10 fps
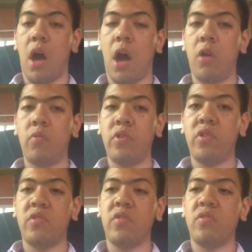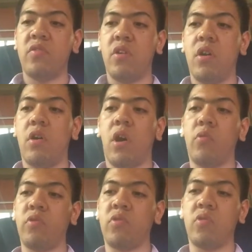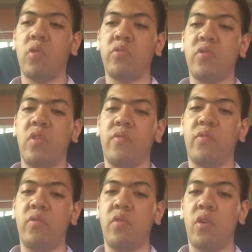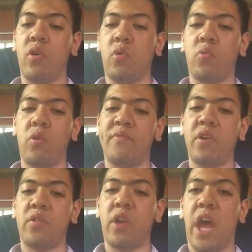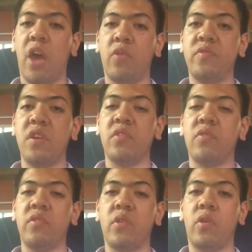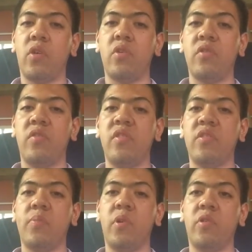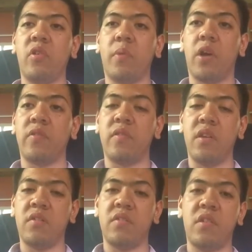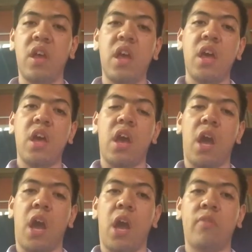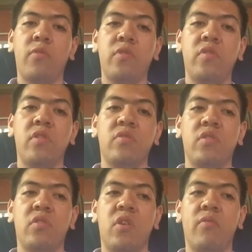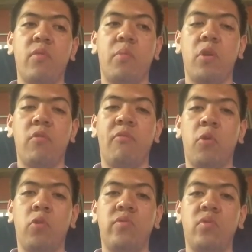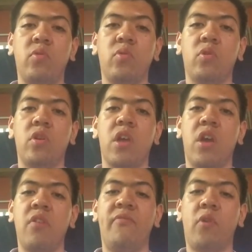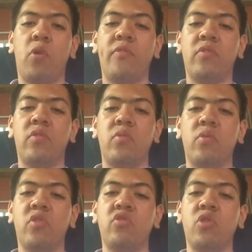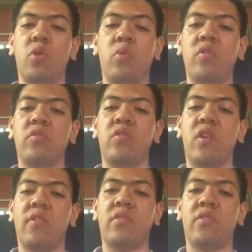I really just I was goes this though with the LD just a learning disability about this. Everything says everybody involved into the children says